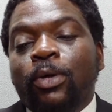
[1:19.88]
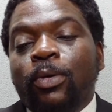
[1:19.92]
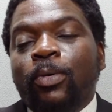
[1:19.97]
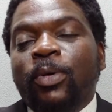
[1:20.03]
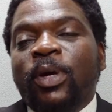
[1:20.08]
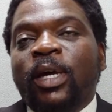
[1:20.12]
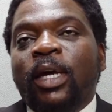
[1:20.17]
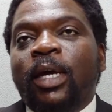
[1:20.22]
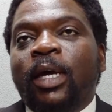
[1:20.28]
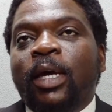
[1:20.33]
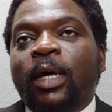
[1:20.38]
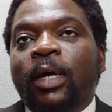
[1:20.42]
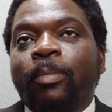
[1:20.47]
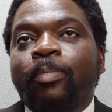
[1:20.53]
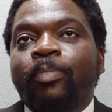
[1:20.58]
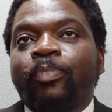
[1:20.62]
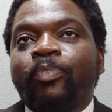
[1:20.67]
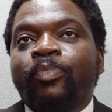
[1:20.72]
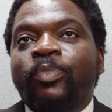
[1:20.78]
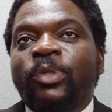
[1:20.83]
We
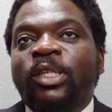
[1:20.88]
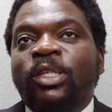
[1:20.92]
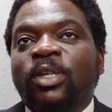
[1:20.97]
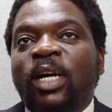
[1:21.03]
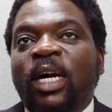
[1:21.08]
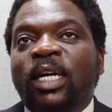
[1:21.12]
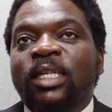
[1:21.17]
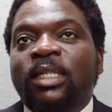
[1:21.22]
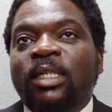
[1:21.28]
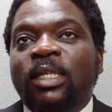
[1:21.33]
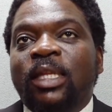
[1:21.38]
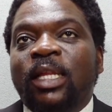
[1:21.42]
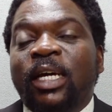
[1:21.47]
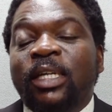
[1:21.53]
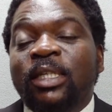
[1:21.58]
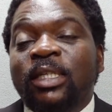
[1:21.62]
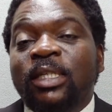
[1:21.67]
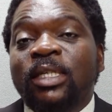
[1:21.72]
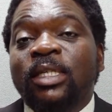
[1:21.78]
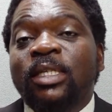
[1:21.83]
trust
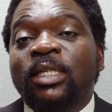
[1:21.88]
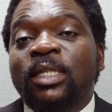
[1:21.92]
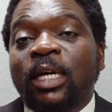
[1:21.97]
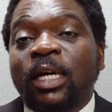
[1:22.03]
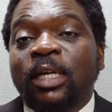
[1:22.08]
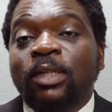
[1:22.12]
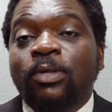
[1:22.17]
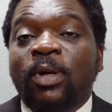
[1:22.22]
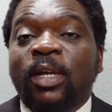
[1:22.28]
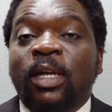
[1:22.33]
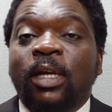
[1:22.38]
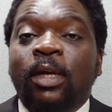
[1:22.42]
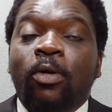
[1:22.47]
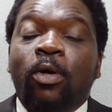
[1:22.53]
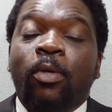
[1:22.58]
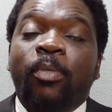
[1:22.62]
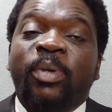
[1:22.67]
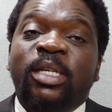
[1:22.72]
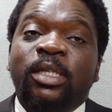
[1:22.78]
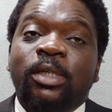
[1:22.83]
that since the Eswatini
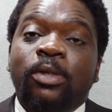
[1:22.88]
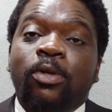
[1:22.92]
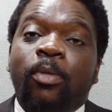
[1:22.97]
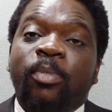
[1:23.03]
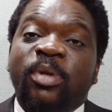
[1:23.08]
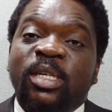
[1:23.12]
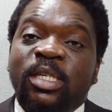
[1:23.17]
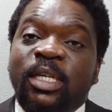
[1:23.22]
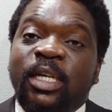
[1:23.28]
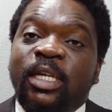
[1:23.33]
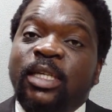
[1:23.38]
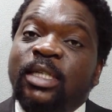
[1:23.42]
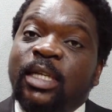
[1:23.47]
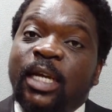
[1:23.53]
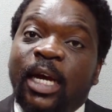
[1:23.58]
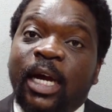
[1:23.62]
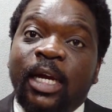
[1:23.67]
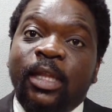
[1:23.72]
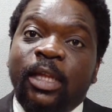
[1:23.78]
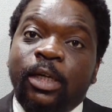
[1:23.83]
Competition Commission has
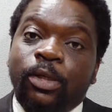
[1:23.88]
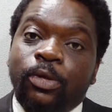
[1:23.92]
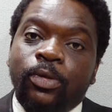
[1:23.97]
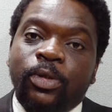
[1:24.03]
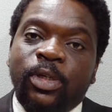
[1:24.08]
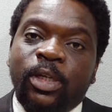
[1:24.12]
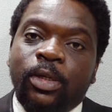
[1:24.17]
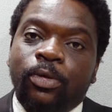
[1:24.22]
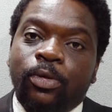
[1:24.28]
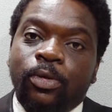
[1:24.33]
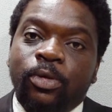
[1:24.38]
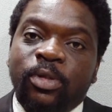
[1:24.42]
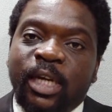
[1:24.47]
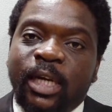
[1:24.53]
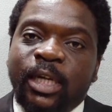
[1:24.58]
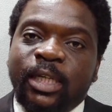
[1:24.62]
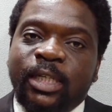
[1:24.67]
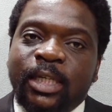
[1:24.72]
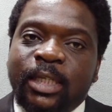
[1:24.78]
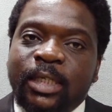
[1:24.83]
done the due
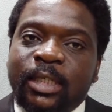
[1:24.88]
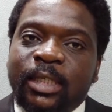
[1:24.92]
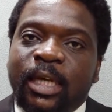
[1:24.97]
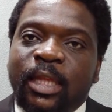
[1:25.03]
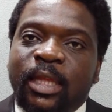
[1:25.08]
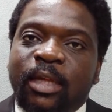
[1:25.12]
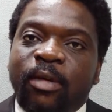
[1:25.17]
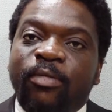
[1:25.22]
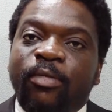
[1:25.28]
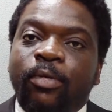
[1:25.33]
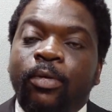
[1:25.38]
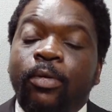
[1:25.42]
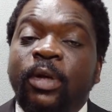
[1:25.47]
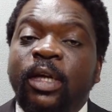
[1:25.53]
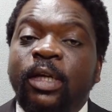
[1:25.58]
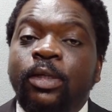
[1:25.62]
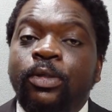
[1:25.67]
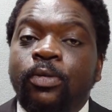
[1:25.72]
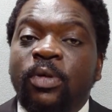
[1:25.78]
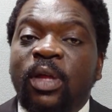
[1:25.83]
diligence and they've looked
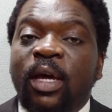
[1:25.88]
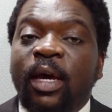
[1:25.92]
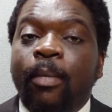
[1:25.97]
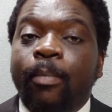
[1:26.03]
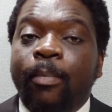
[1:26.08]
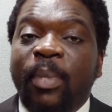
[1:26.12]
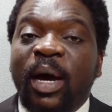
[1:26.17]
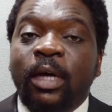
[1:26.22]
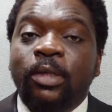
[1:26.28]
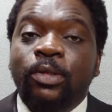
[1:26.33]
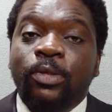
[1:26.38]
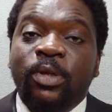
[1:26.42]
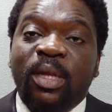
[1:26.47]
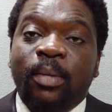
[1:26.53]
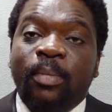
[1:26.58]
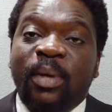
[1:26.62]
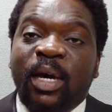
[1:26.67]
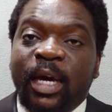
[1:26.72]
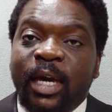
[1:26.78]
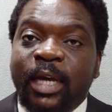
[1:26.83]
into the impacts on the
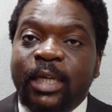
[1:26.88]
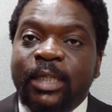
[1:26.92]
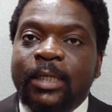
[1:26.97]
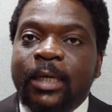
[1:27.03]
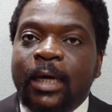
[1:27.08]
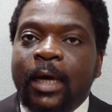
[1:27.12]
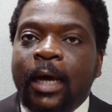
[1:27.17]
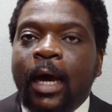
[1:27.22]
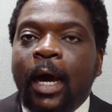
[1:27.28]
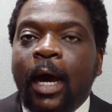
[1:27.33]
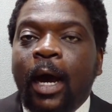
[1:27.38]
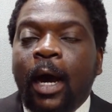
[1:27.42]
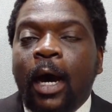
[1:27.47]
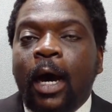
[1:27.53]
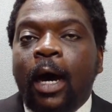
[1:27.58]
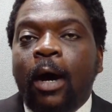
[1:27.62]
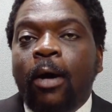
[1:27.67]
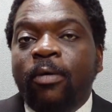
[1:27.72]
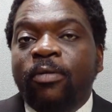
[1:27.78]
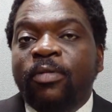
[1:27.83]
markets
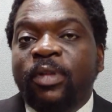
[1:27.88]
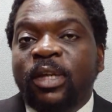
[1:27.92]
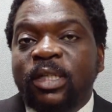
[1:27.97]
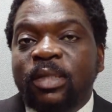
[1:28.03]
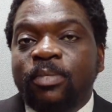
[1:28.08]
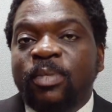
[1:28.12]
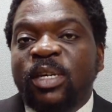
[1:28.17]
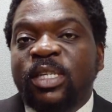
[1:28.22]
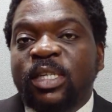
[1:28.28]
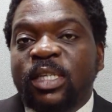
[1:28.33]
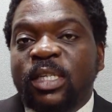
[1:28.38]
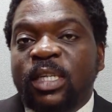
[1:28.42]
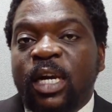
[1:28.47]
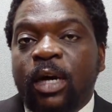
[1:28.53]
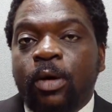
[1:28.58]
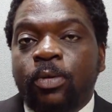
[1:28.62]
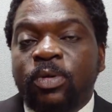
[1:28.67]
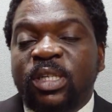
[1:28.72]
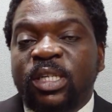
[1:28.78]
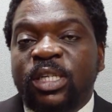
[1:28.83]
of these measures and
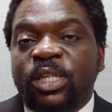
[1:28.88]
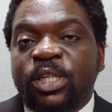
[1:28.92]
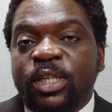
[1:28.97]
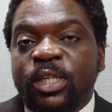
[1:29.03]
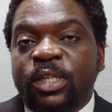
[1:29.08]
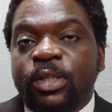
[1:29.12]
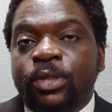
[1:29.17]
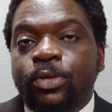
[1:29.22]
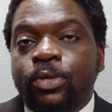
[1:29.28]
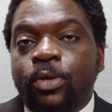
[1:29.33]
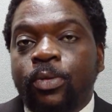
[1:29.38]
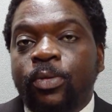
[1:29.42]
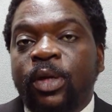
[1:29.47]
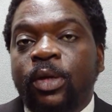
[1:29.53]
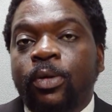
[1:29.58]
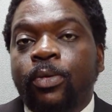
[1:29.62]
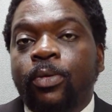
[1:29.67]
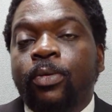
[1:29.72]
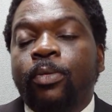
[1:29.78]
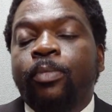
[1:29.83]
acquisitions, so we
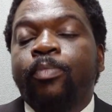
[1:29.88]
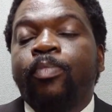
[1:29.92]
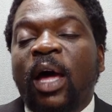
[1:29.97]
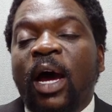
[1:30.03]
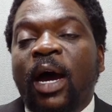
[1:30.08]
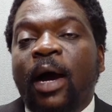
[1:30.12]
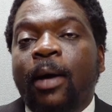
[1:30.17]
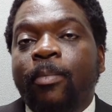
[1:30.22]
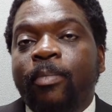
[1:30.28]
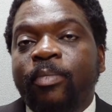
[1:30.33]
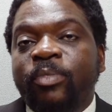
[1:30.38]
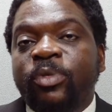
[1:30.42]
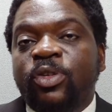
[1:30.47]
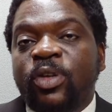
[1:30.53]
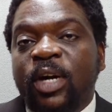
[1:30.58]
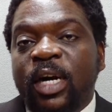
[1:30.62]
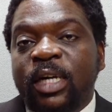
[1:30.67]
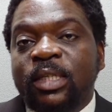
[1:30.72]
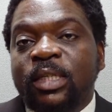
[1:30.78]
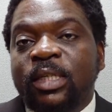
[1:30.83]
do
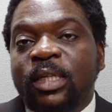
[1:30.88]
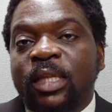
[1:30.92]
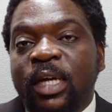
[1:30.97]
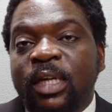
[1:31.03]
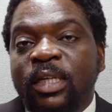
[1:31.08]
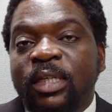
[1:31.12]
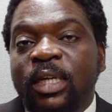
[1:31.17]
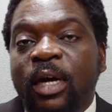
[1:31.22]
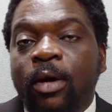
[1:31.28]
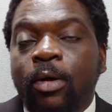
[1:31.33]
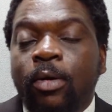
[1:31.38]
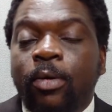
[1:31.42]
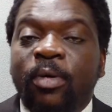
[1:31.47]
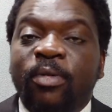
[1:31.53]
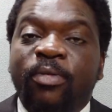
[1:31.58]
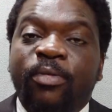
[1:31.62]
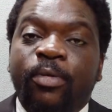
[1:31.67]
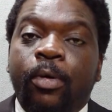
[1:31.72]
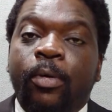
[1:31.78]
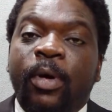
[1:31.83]
trust that
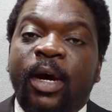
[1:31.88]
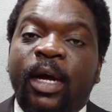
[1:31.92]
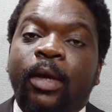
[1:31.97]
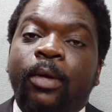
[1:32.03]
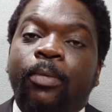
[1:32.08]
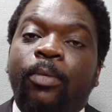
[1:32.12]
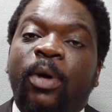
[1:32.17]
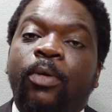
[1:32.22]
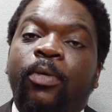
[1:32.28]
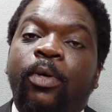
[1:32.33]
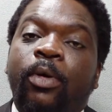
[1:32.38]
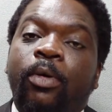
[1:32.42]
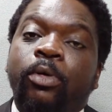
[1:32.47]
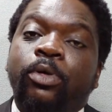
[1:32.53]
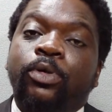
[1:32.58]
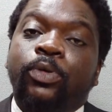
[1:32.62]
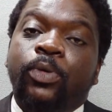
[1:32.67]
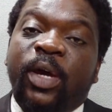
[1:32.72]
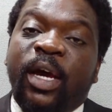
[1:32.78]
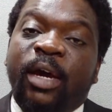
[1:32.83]
going forward, what we're
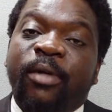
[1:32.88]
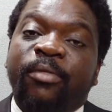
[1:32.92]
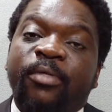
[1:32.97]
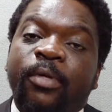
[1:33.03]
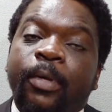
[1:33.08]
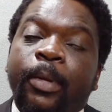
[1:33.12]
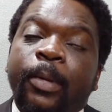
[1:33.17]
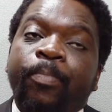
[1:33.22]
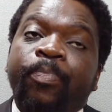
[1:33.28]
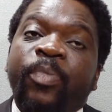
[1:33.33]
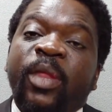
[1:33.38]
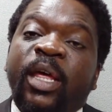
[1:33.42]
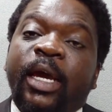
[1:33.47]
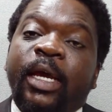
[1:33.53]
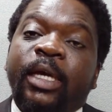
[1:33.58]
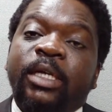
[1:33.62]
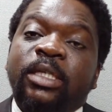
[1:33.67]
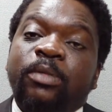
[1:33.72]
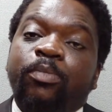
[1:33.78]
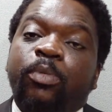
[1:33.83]
going to have
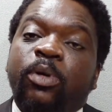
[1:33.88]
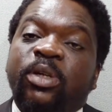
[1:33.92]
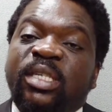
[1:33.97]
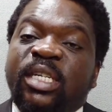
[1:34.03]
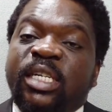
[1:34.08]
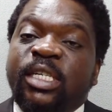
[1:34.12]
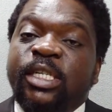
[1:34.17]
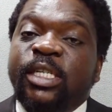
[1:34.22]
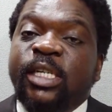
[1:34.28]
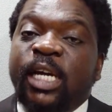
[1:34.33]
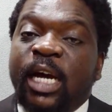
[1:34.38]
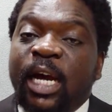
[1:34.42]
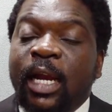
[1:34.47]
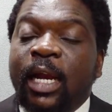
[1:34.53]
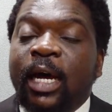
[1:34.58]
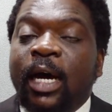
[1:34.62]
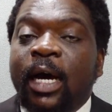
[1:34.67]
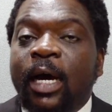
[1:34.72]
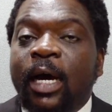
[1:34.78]
is potential,